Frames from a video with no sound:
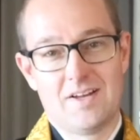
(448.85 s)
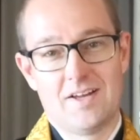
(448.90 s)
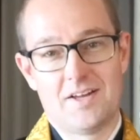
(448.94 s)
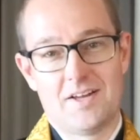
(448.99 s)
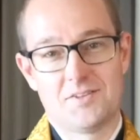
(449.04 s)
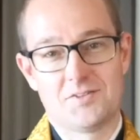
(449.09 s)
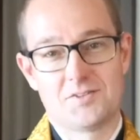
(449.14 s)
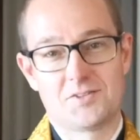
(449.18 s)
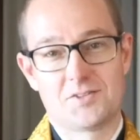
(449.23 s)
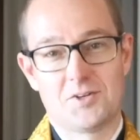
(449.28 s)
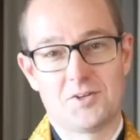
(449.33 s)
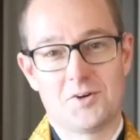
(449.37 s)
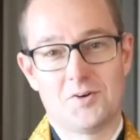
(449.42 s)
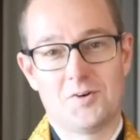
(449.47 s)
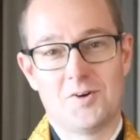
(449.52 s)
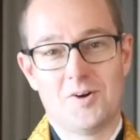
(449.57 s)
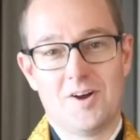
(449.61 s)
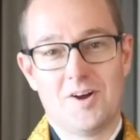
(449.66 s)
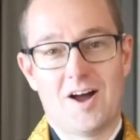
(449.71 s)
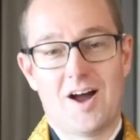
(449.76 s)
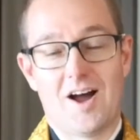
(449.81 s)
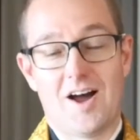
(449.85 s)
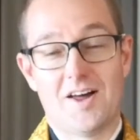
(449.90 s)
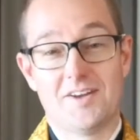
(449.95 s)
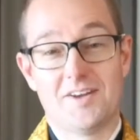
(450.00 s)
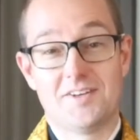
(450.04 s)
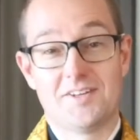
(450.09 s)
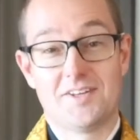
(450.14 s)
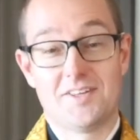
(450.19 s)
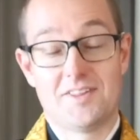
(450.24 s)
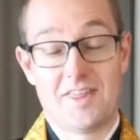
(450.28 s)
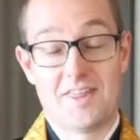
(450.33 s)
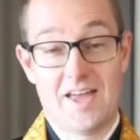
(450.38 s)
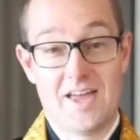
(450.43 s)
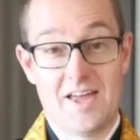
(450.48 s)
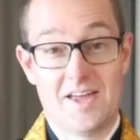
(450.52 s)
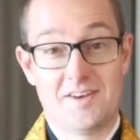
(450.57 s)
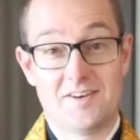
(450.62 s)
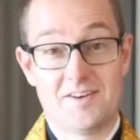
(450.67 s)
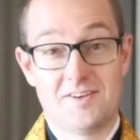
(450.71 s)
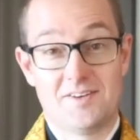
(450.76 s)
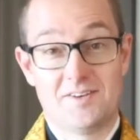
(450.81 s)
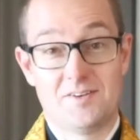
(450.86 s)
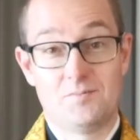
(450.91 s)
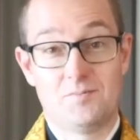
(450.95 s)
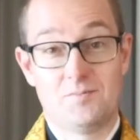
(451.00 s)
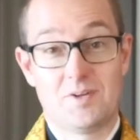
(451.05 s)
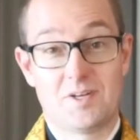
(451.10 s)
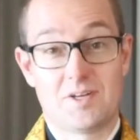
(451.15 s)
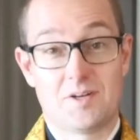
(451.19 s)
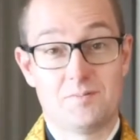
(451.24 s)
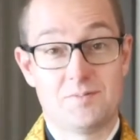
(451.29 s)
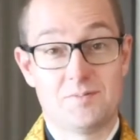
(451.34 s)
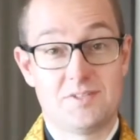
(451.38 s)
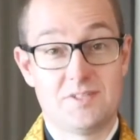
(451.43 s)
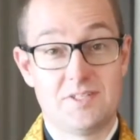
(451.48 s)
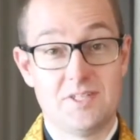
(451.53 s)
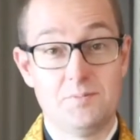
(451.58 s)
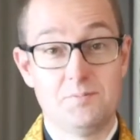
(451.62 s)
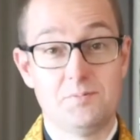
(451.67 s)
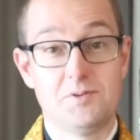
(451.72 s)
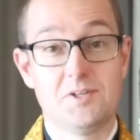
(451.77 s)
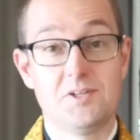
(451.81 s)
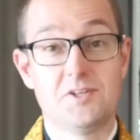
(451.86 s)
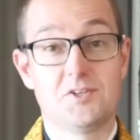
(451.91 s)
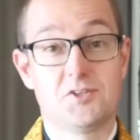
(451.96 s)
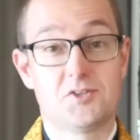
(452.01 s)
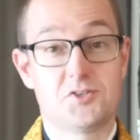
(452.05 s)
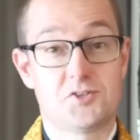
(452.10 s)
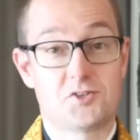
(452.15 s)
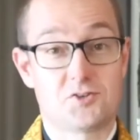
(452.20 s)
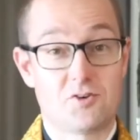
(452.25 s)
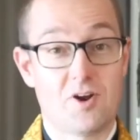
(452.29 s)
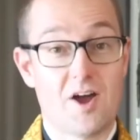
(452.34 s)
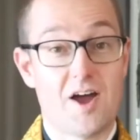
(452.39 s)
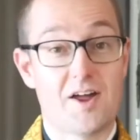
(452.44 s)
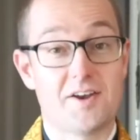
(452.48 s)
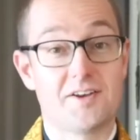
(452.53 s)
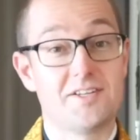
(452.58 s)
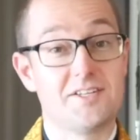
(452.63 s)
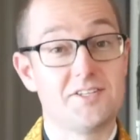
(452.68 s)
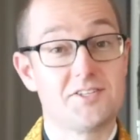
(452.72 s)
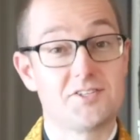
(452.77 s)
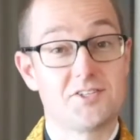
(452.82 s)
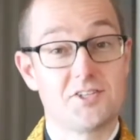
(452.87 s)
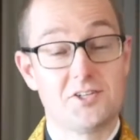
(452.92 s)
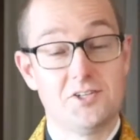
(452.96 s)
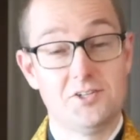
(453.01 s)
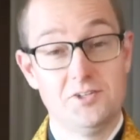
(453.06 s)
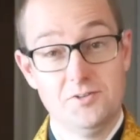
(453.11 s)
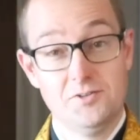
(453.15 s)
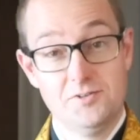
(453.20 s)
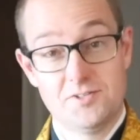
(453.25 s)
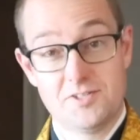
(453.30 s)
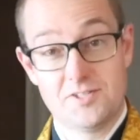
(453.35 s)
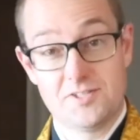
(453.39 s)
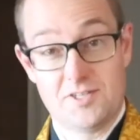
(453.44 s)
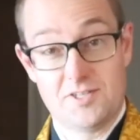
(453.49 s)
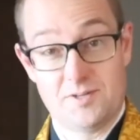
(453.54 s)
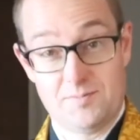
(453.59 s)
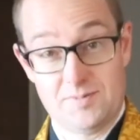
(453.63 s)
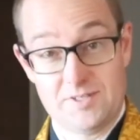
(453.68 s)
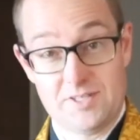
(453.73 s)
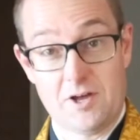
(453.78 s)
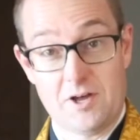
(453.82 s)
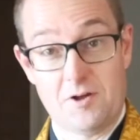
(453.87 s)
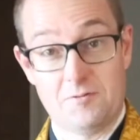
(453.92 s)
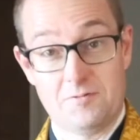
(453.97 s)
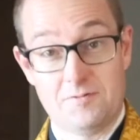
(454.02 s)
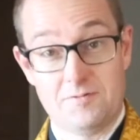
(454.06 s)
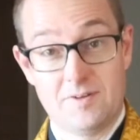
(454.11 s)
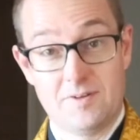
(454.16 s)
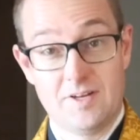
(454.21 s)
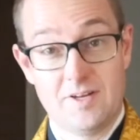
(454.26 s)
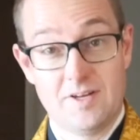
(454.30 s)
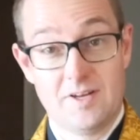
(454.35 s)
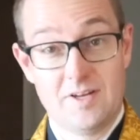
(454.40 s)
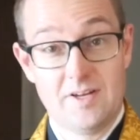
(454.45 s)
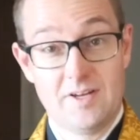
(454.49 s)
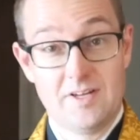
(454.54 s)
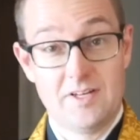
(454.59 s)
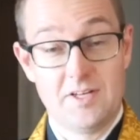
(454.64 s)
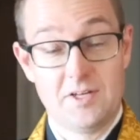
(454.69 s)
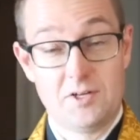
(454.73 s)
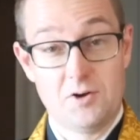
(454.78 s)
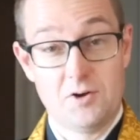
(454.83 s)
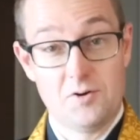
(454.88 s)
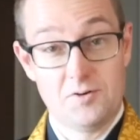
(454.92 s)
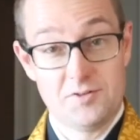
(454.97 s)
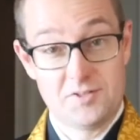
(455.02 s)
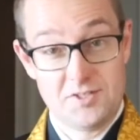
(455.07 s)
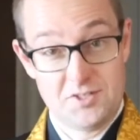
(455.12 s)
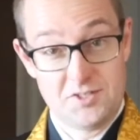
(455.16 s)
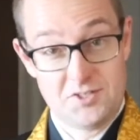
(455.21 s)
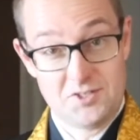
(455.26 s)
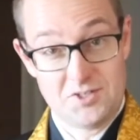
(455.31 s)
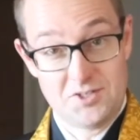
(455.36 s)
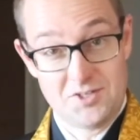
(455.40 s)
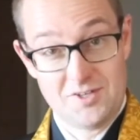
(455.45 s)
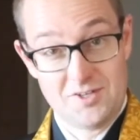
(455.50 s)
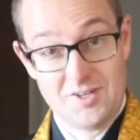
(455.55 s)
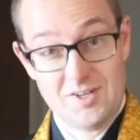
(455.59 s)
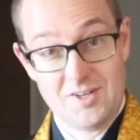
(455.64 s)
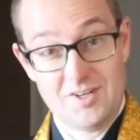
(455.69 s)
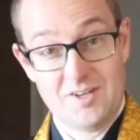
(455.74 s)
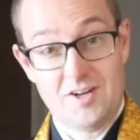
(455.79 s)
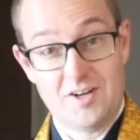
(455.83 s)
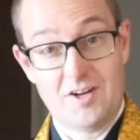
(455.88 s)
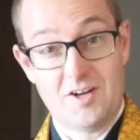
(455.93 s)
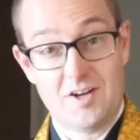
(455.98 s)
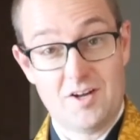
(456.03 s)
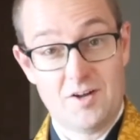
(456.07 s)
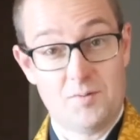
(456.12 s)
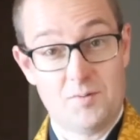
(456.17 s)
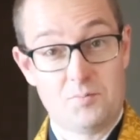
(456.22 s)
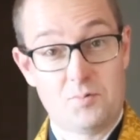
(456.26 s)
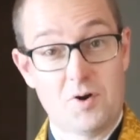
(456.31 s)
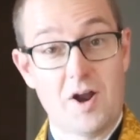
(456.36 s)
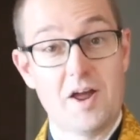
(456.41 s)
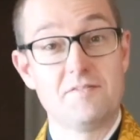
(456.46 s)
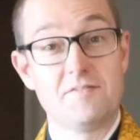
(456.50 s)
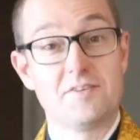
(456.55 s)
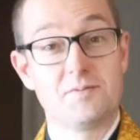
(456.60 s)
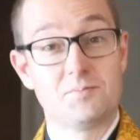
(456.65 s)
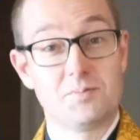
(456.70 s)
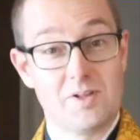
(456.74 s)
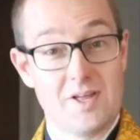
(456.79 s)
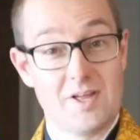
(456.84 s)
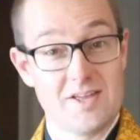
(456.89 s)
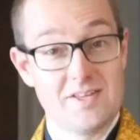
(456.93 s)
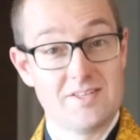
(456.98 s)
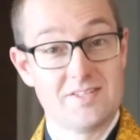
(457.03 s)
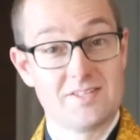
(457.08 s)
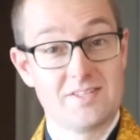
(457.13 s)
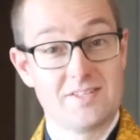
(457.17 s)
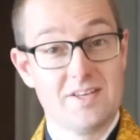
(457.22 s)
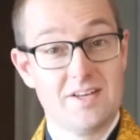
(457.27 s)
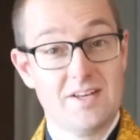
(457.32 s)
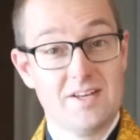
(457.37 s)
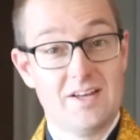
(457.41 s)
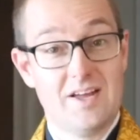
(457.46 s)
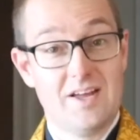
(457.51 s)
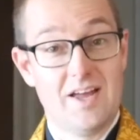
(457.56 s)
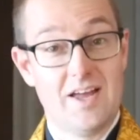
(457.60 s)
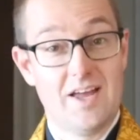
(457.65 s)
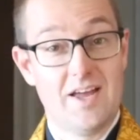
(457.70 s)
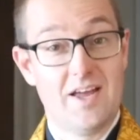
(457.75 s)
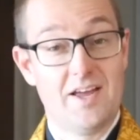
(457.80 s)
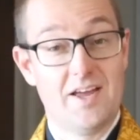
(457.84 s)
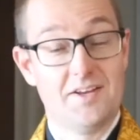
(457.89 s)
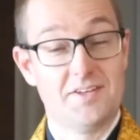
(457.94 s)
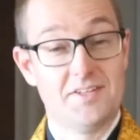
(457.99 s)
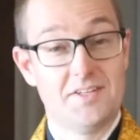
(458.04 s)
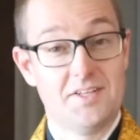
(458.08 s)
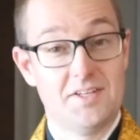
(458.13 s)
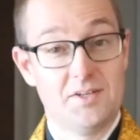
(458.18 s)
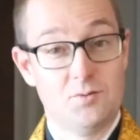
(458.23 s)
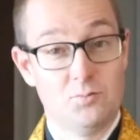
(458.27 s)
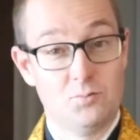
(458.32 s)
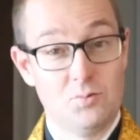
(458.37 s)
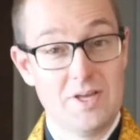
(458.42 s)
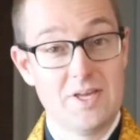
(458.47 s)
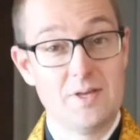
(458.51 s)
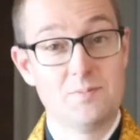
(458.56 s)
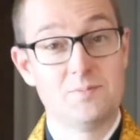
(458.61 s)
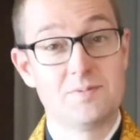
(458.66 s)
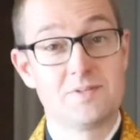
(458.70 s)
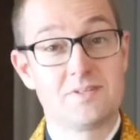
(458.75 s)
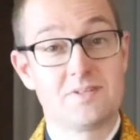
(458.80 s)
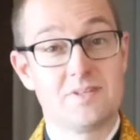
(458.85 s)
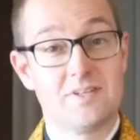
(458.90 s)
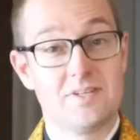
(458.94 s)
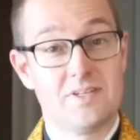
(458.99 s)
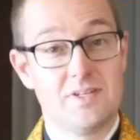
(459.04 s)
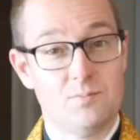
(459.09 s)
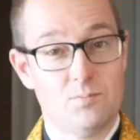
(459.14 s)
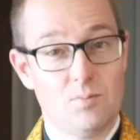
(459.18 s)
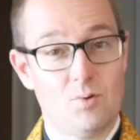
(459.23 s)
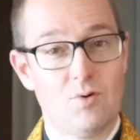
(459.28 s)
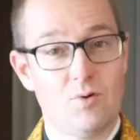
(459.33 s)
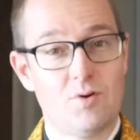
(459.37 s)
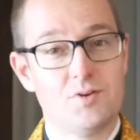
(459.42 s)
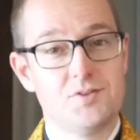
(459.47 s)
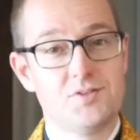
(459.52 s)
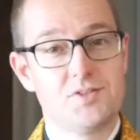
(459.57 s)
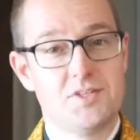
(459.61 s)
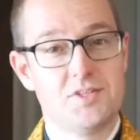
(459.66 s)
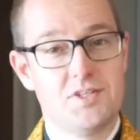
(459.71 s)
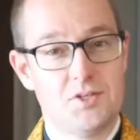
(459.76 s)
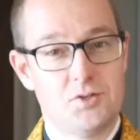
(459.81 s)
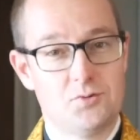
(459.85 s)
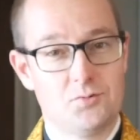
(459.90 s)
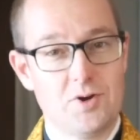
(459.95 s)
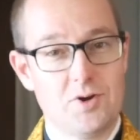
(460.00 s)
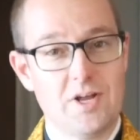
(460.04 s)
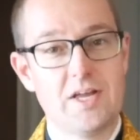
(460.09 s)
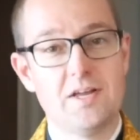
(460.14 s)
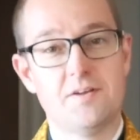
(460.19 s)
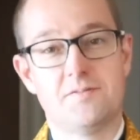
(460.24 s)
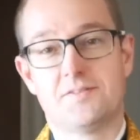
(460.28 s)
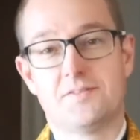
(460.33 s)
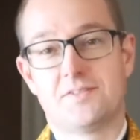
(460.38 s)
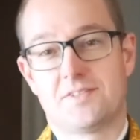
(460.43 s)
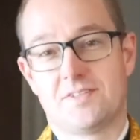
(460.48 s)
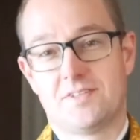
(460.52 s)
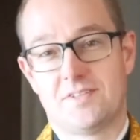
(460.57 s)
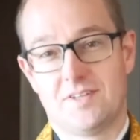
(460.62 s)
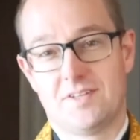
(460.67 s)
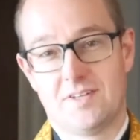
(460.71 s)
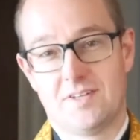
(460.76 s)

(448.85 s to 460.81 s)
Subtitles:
And so Ananda then becomes deeply distraught, and he secludes himself. He goes into a private place, and he weeps, and he mourns, and he grieves,